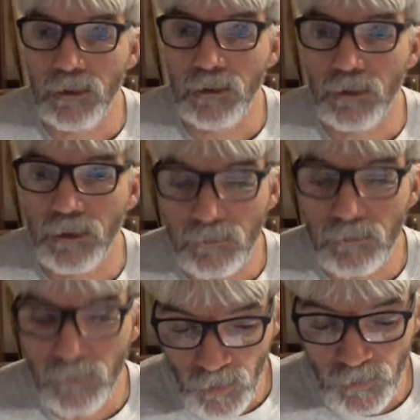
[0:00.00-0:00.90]
you know,
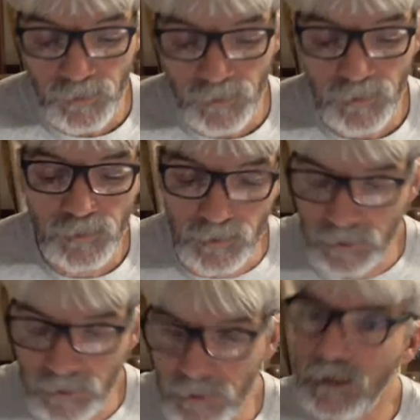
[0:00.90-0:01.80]
under
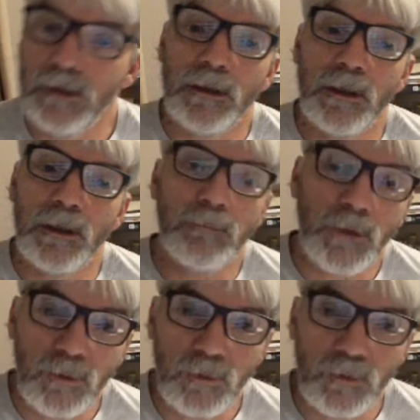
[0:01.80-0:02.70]
Moses and leading
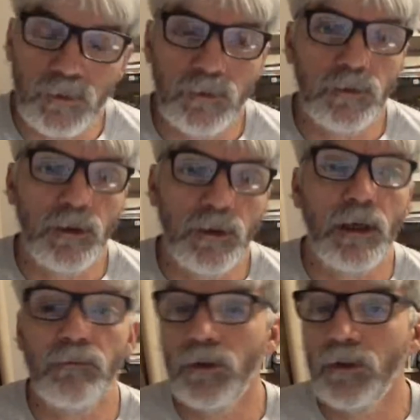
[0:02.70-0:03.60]
up into
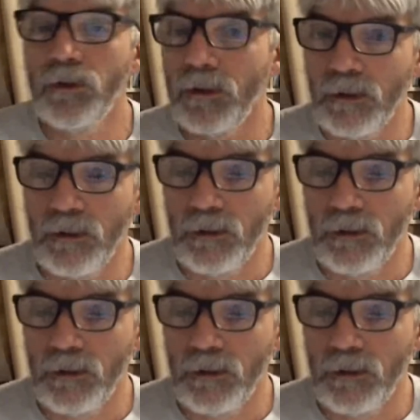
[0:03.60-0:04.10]
David,